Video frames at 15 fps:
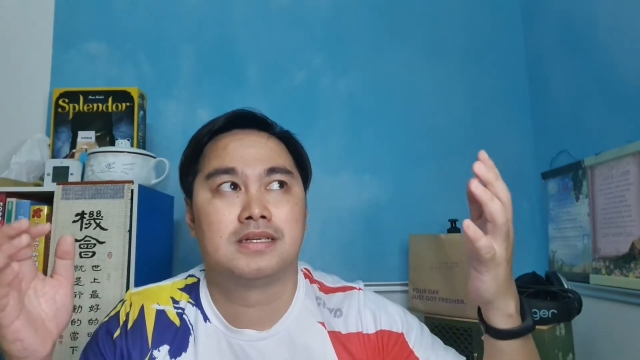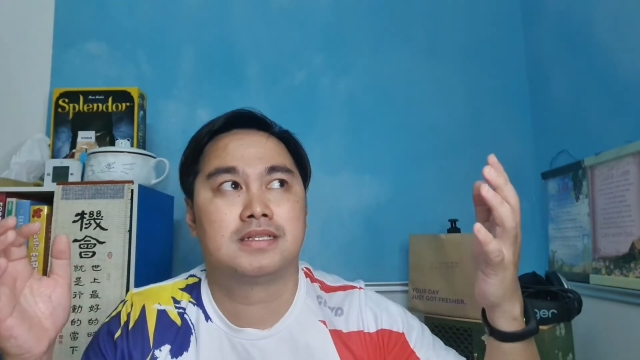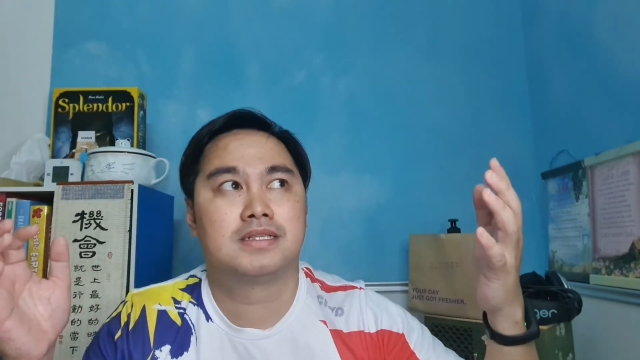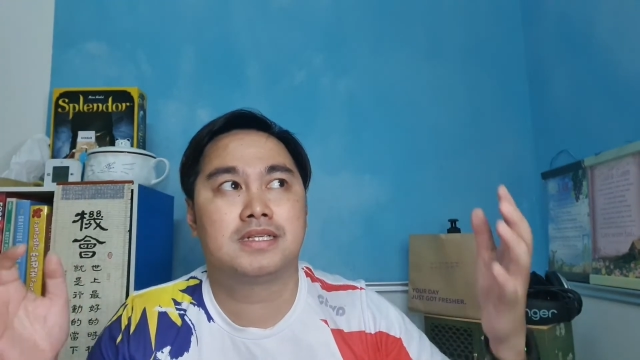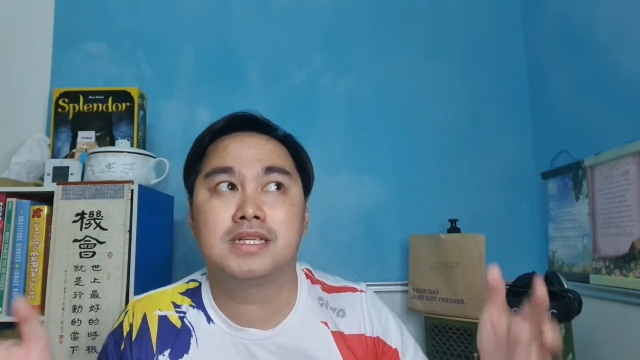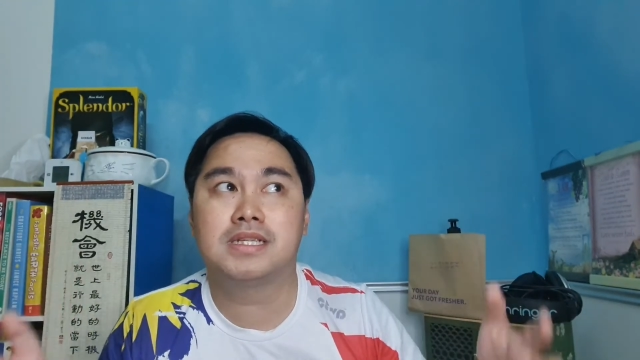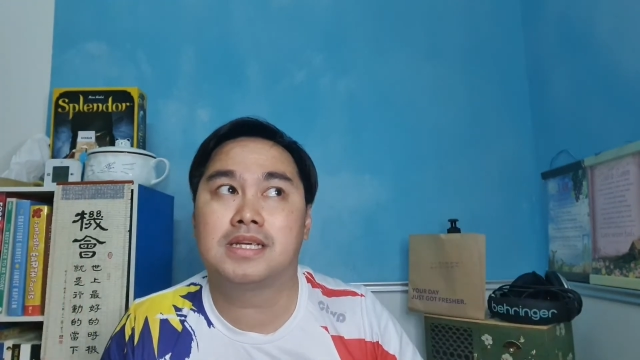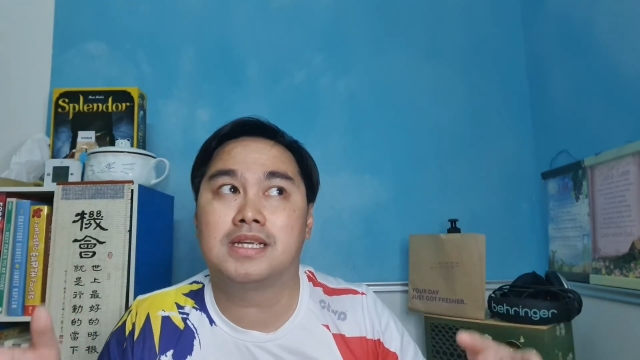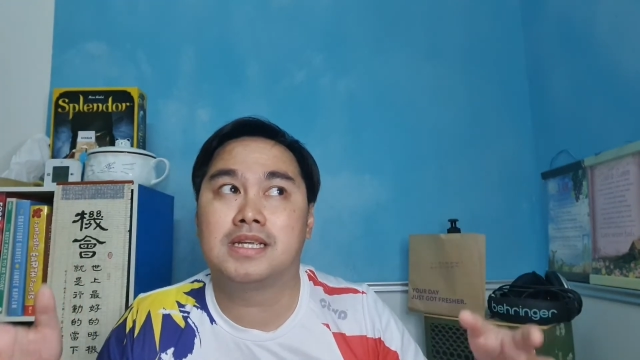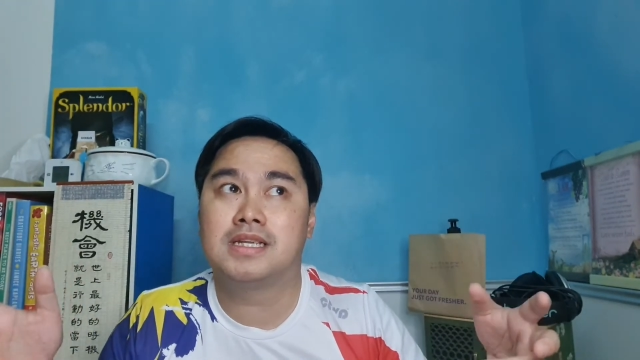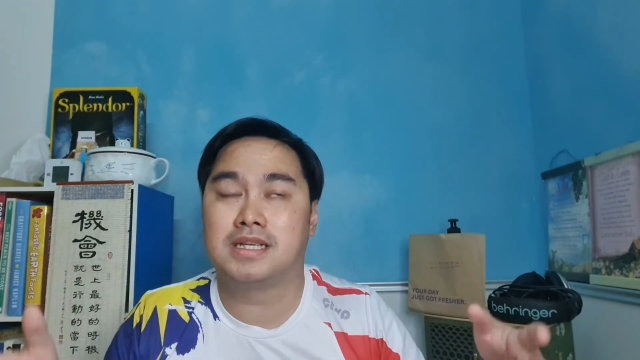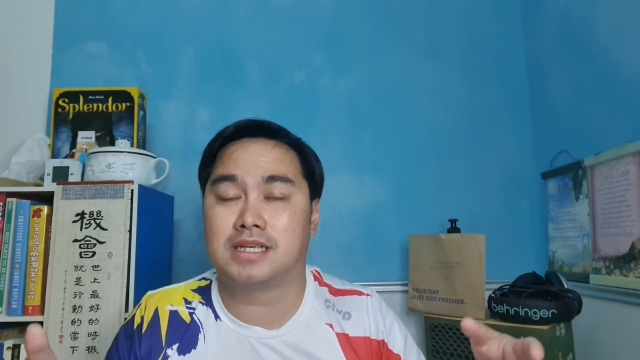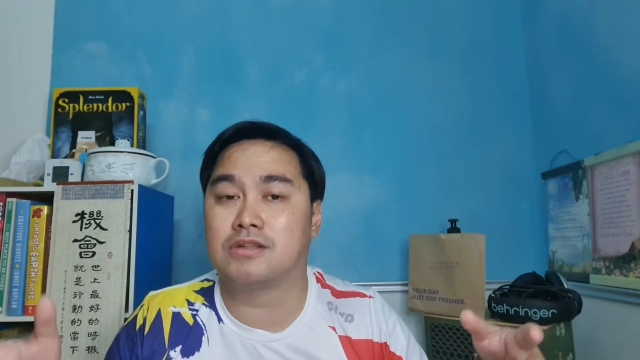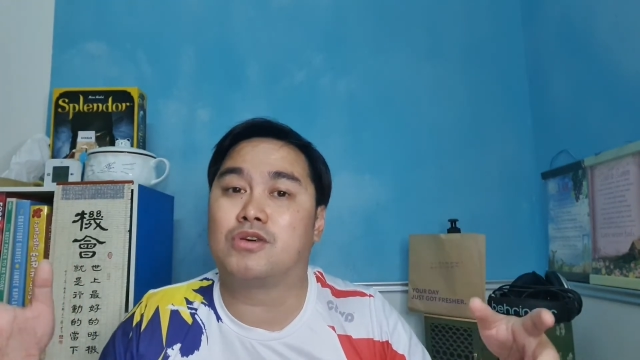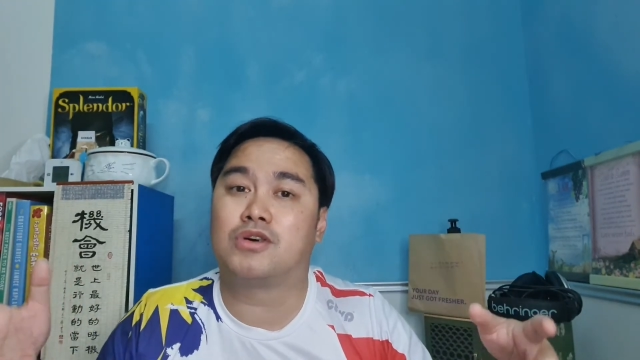seated
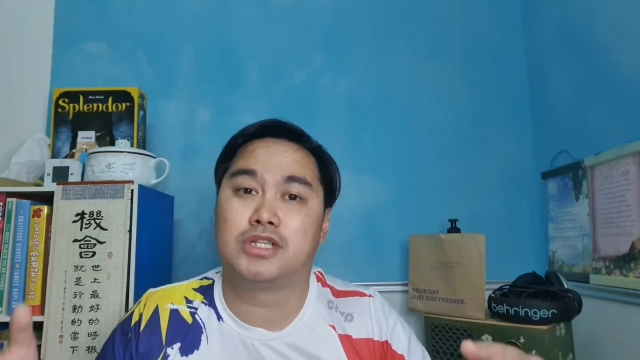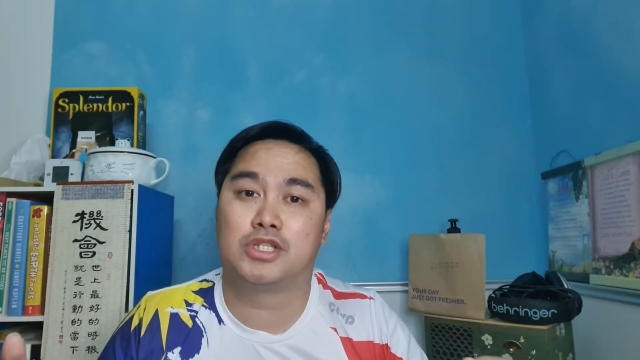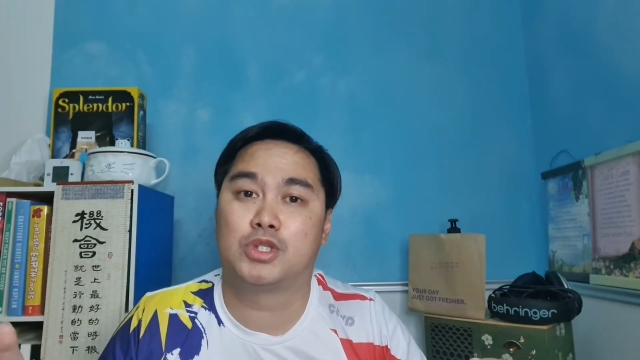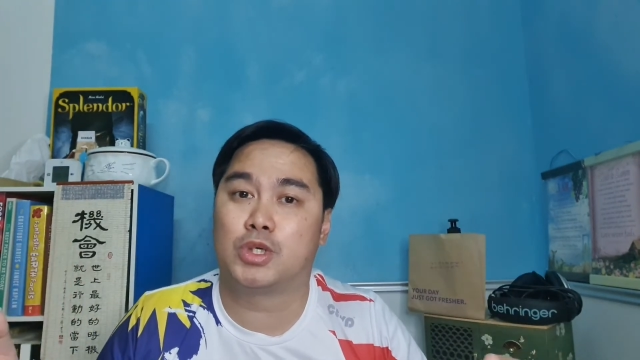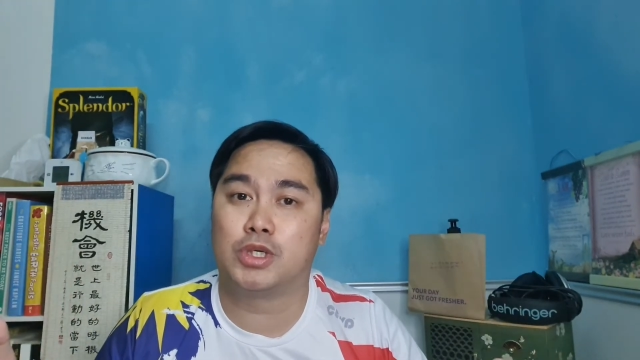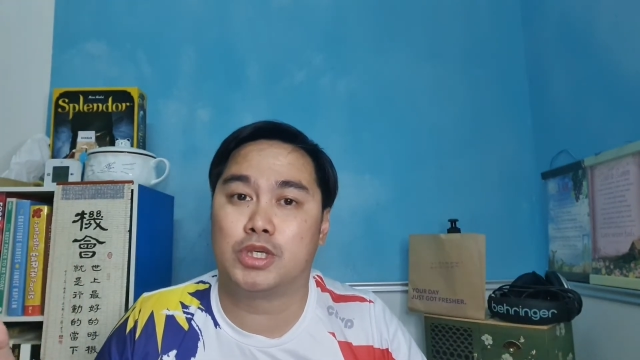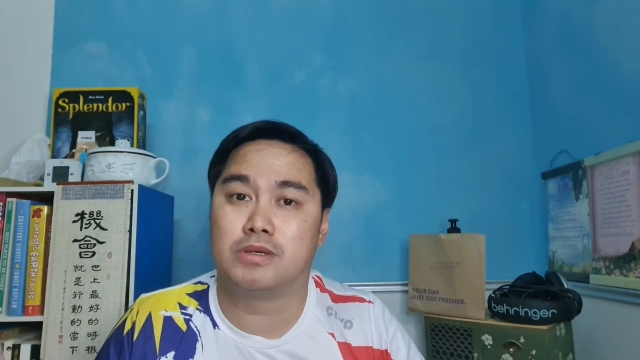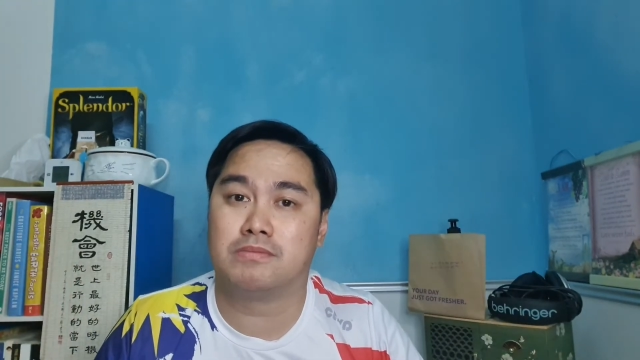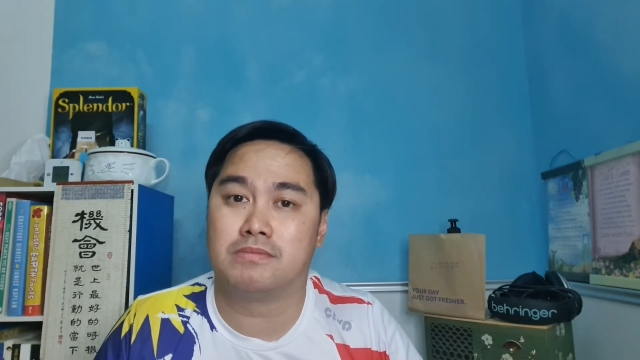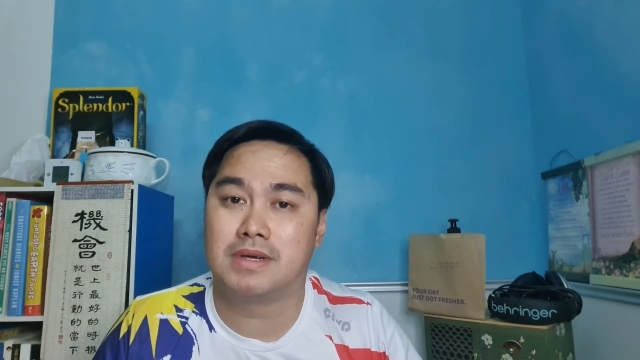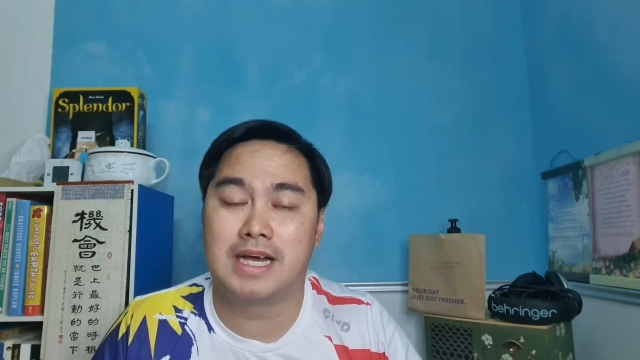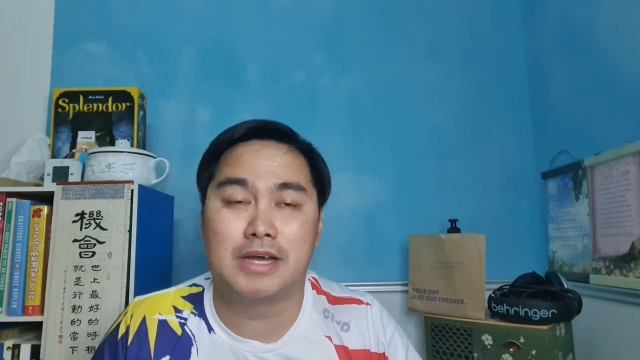in that auditorium.